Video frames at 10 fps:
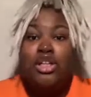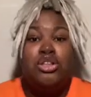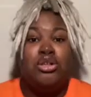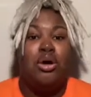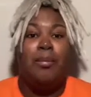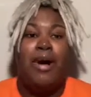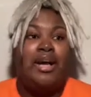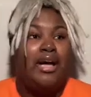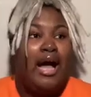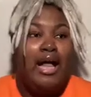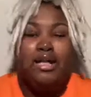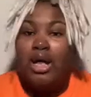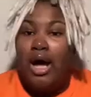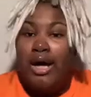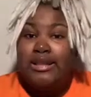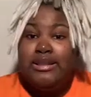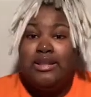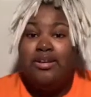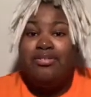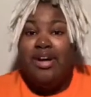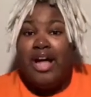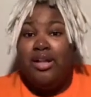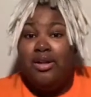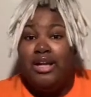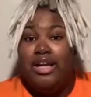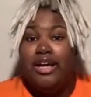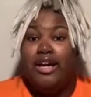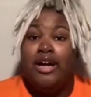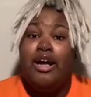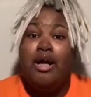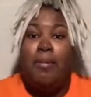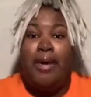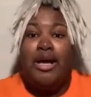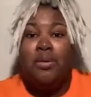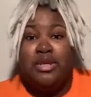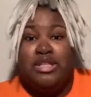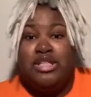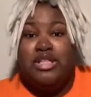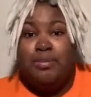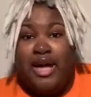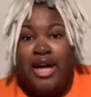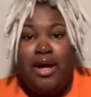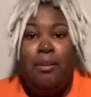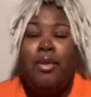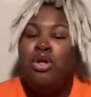So it might have got lost in a file here, might have went to spam.